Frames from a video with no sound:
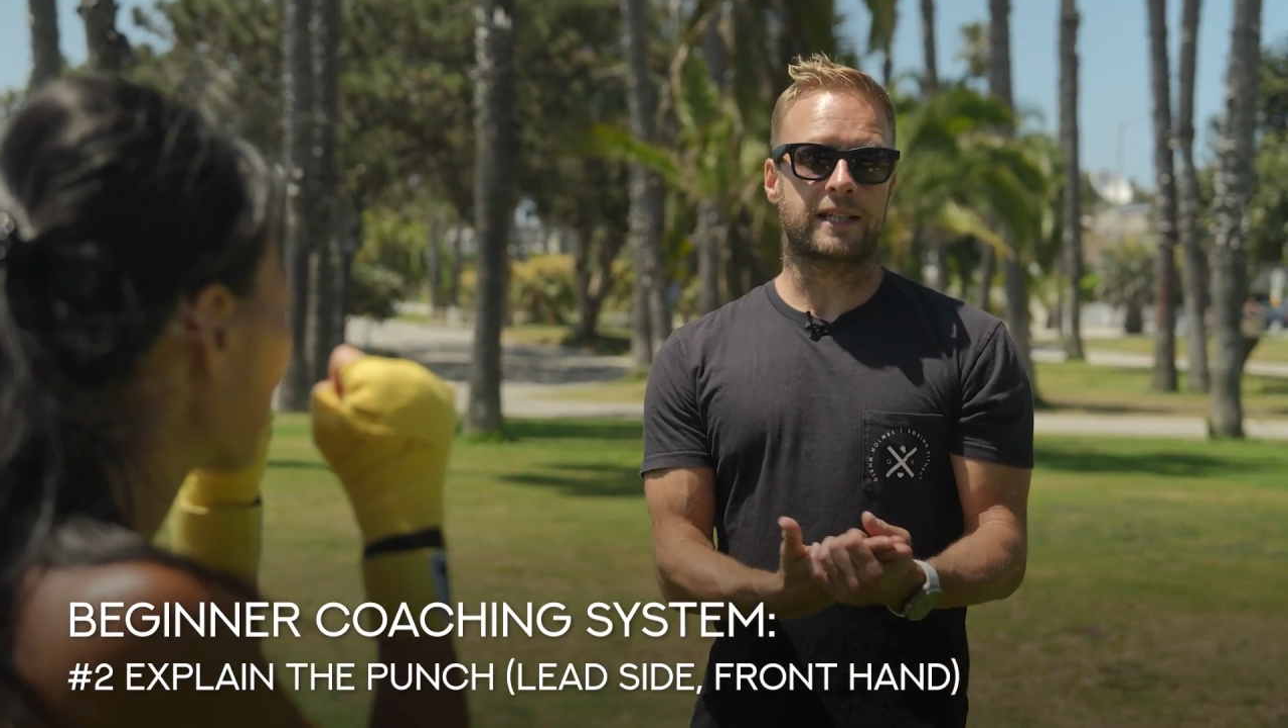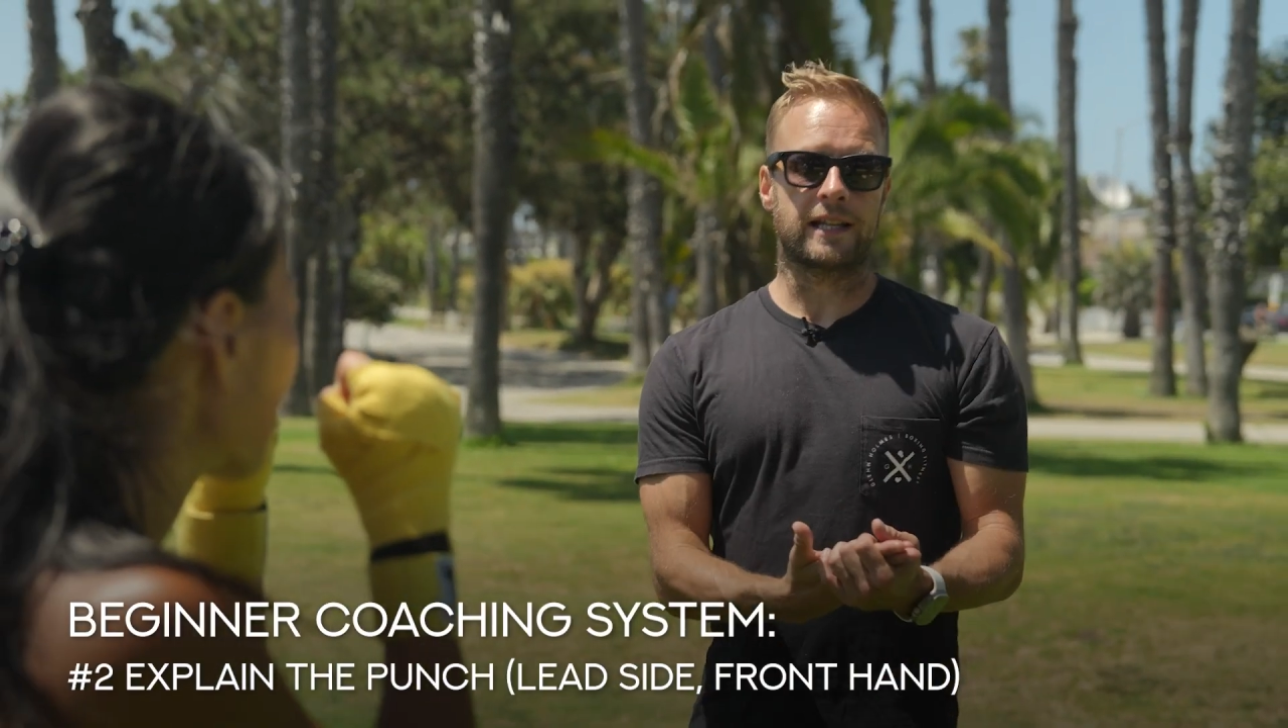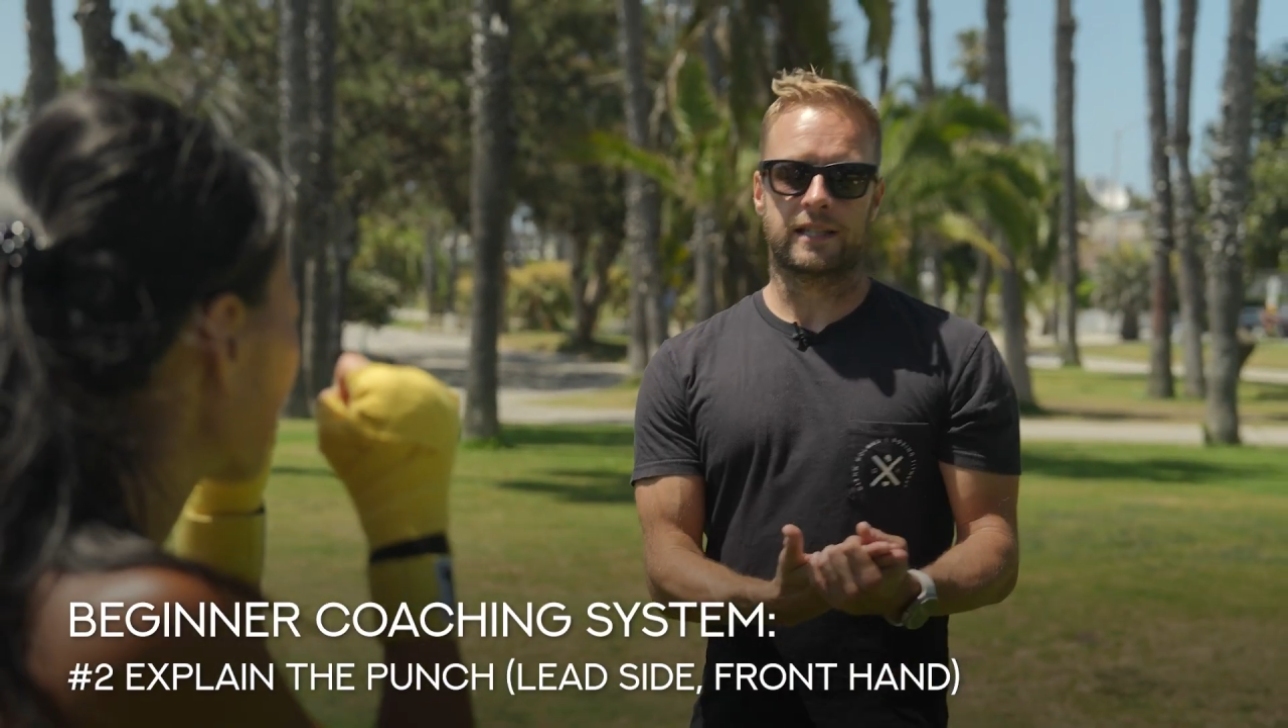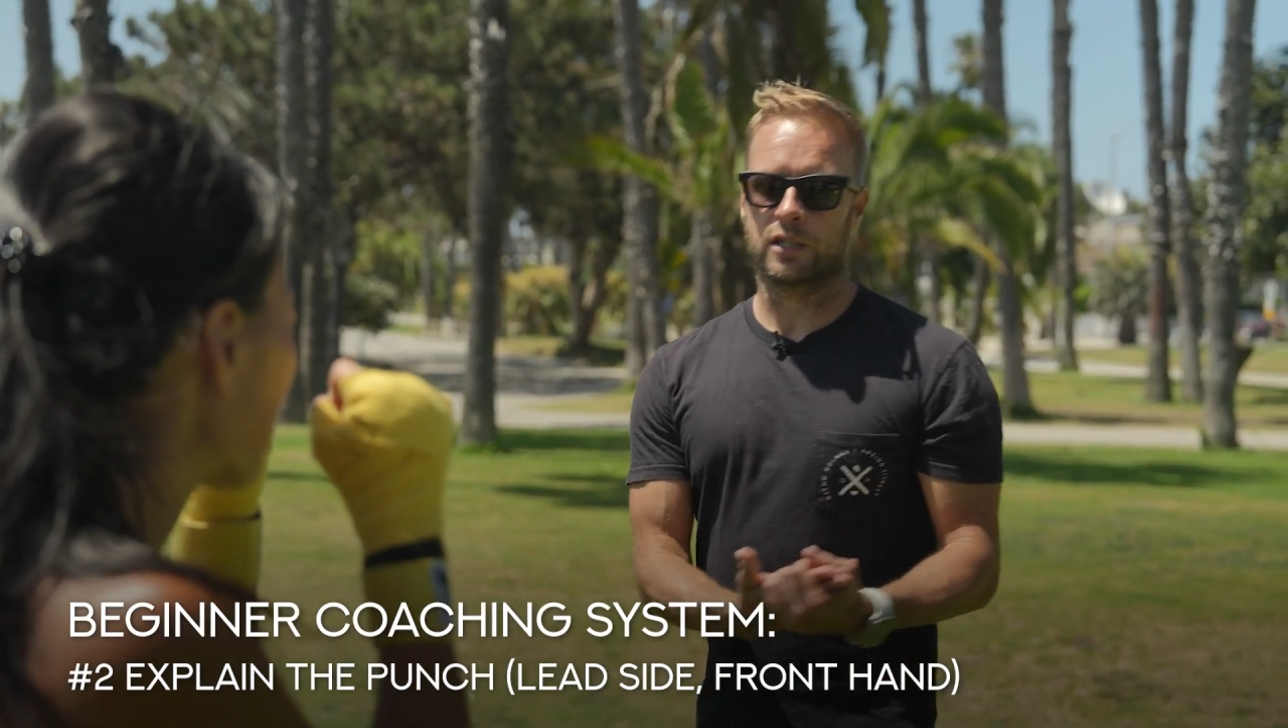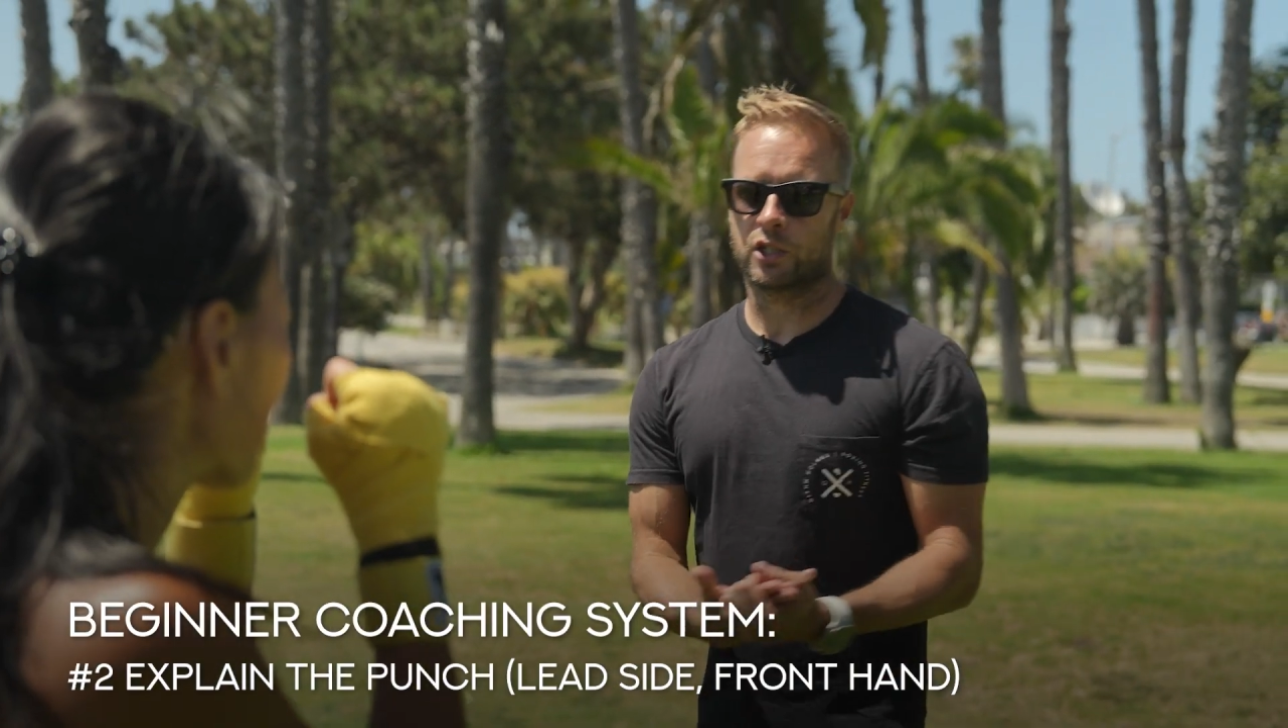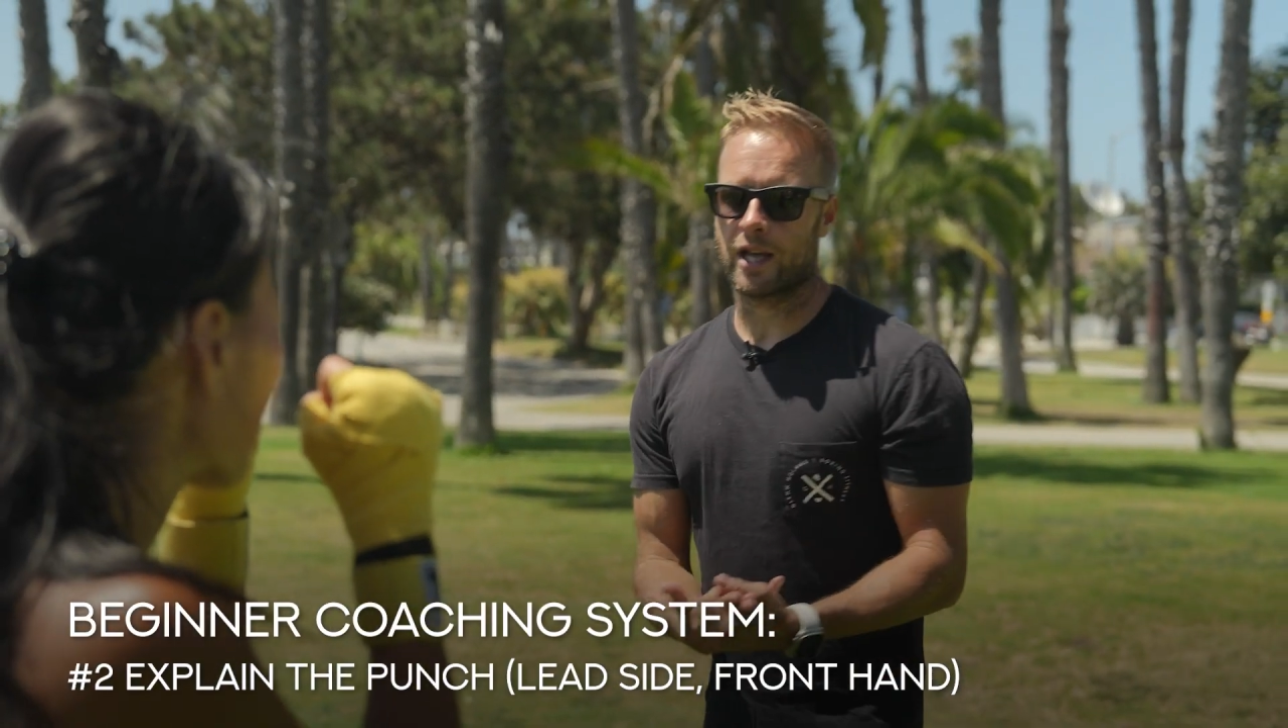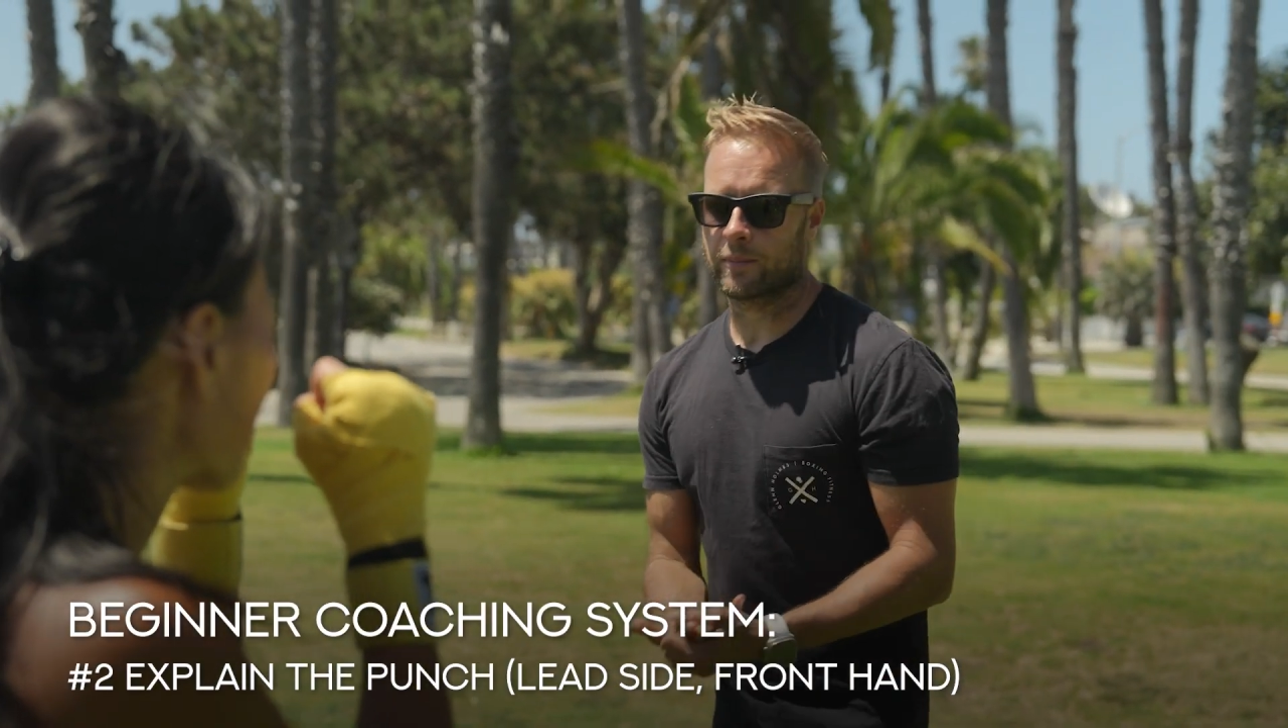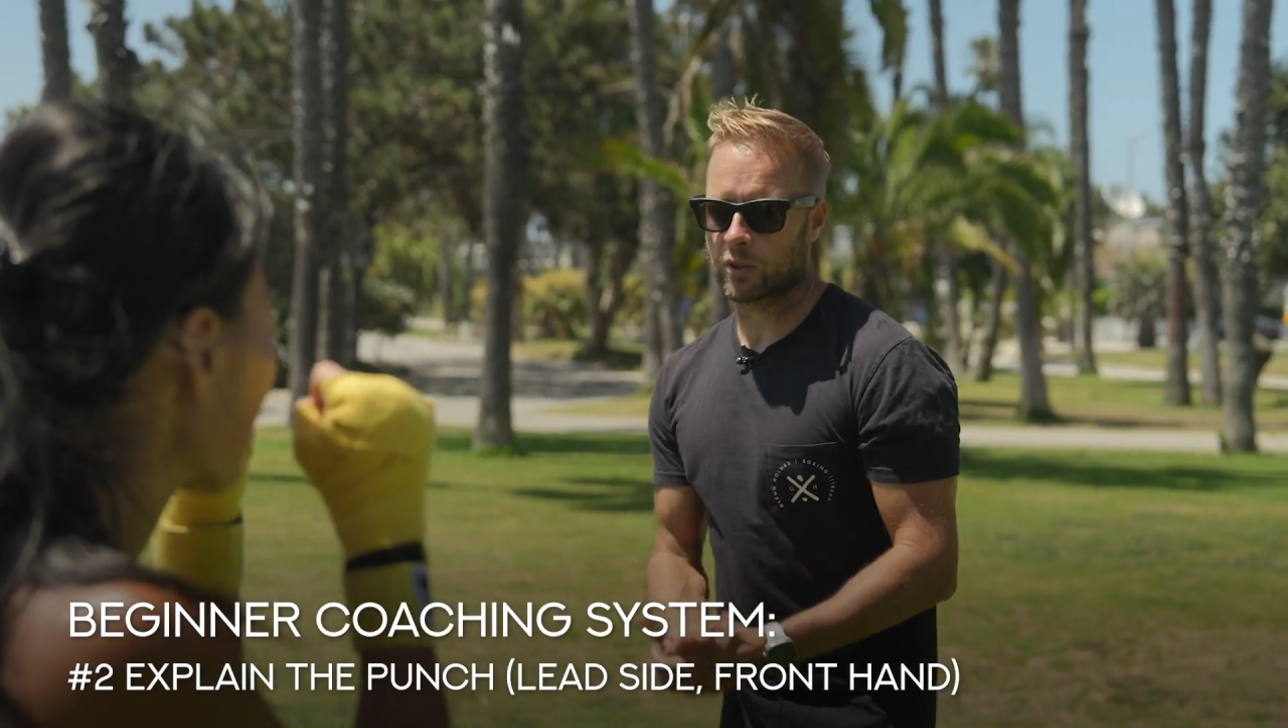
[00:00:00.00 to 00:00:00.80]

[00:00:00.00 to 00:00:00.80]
get to the jab.